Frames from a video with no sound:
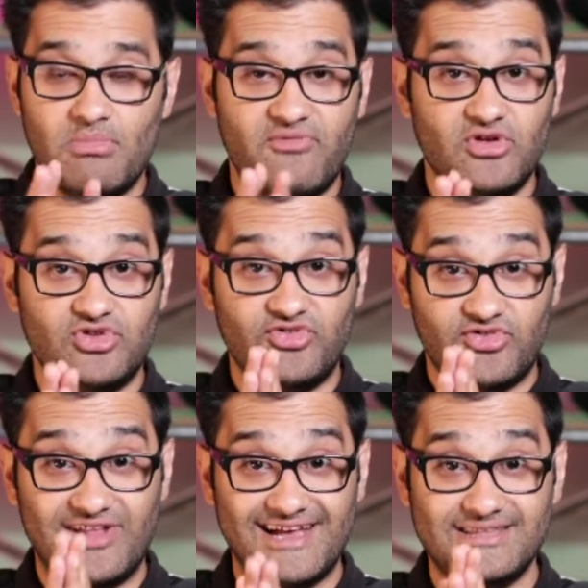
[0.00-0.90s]
But if you
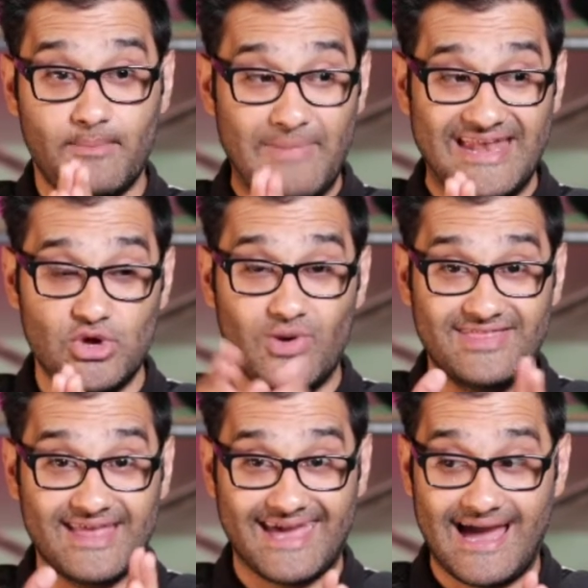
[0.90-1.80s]
select the menu
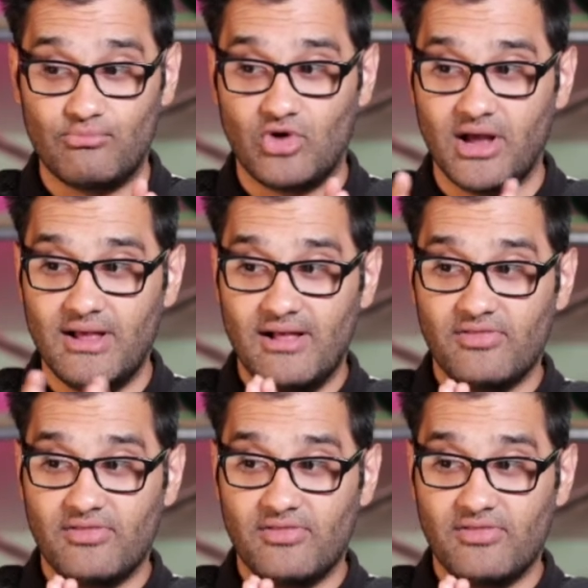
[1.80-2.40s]
in the camera,